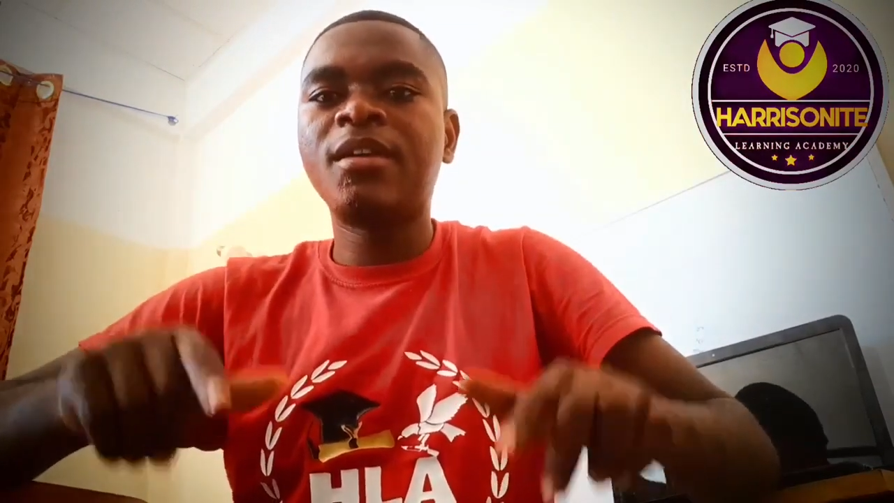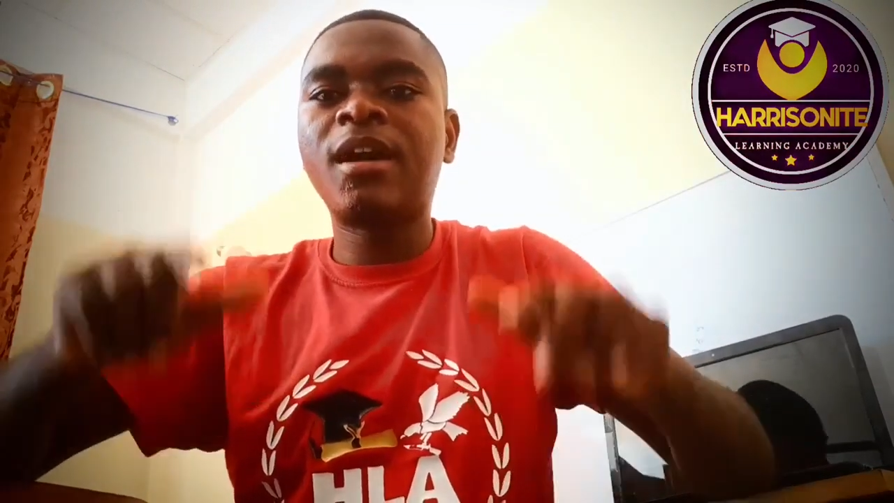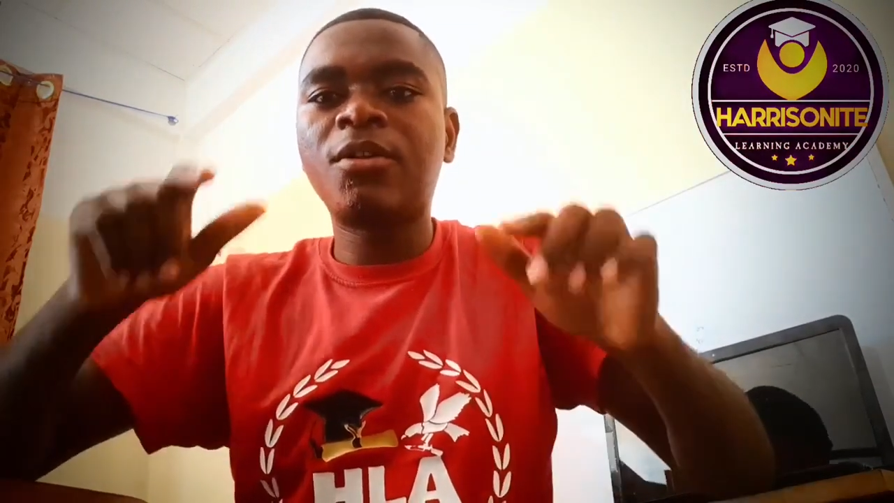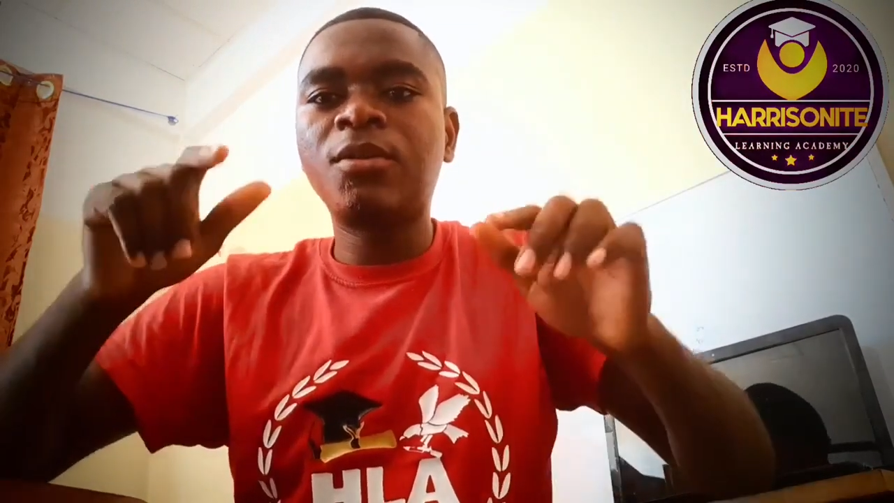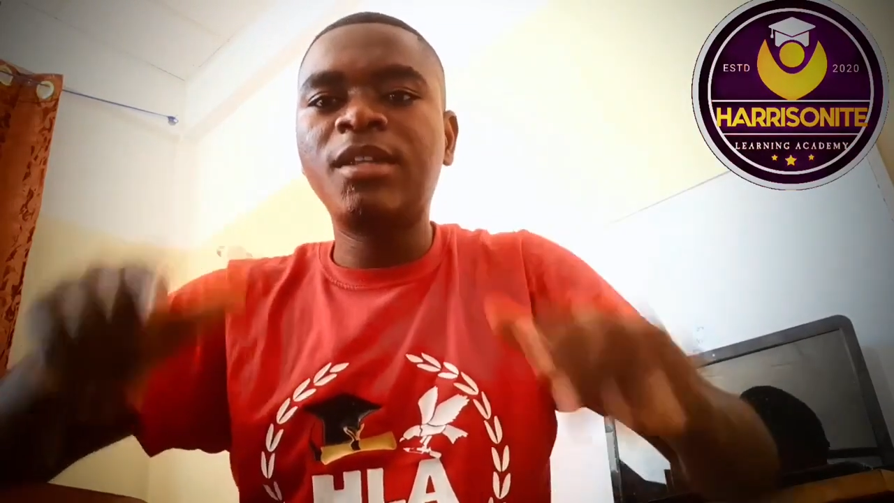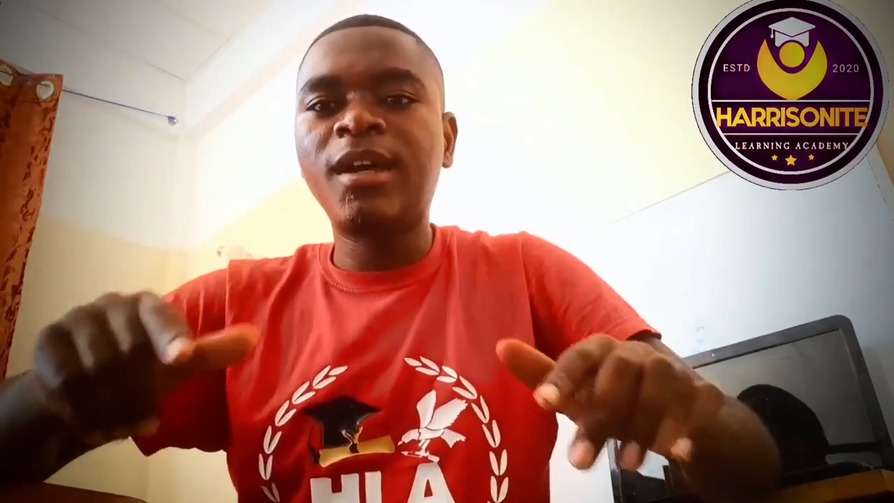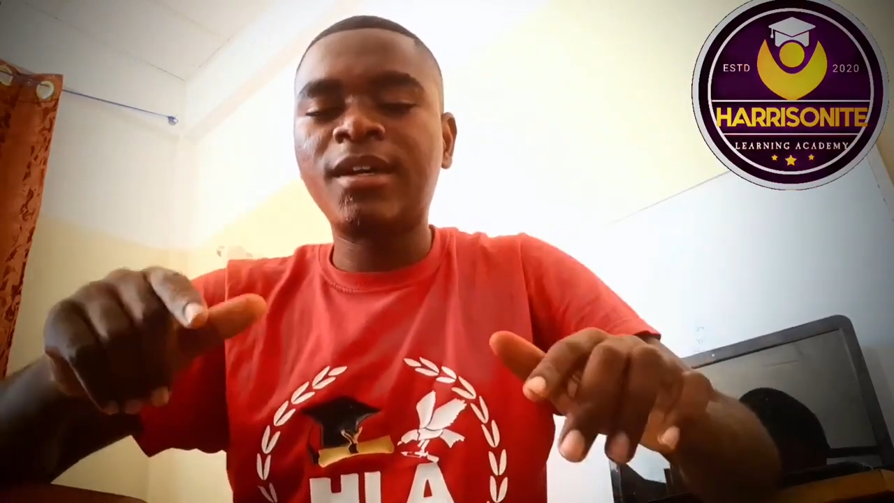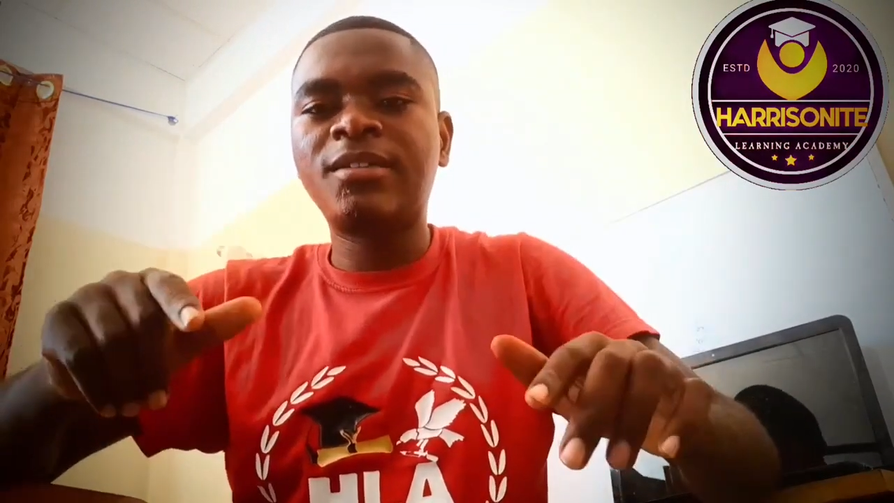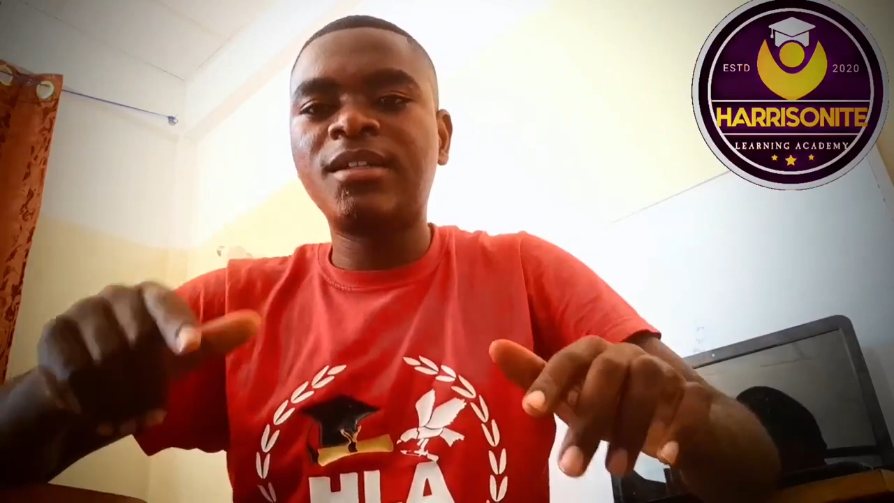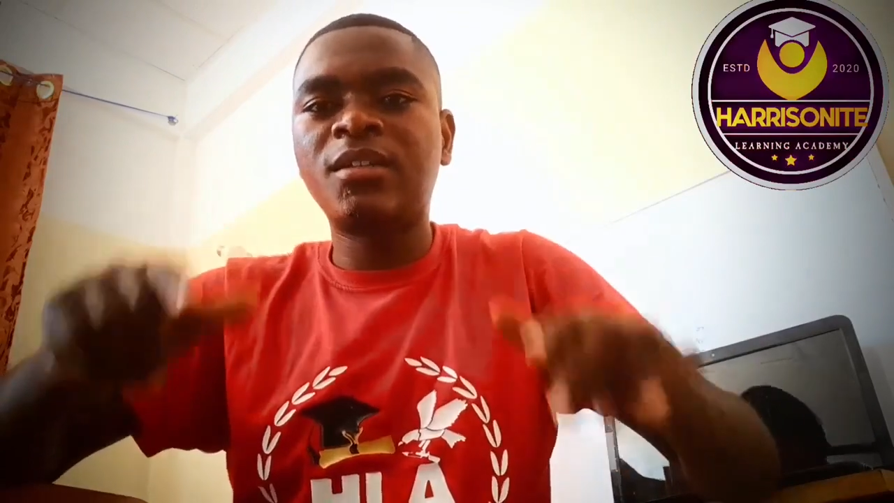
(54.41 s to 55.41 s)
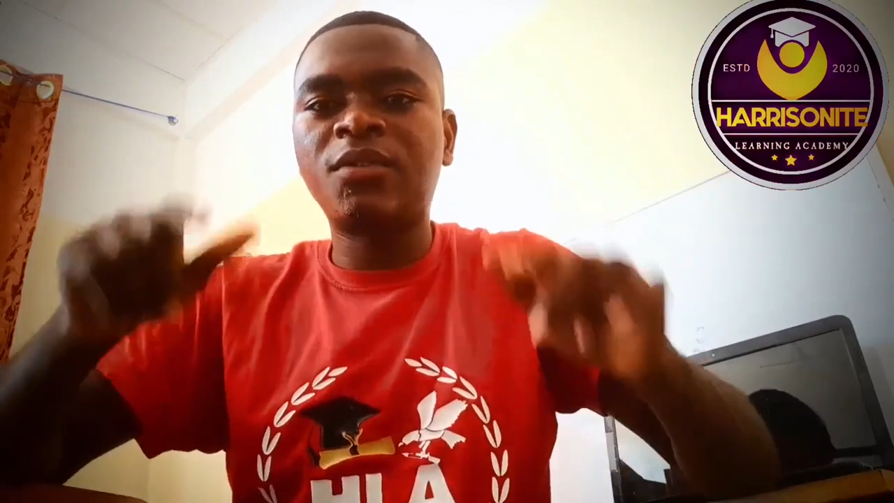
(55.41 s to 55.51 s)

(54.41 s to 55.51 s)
are conducted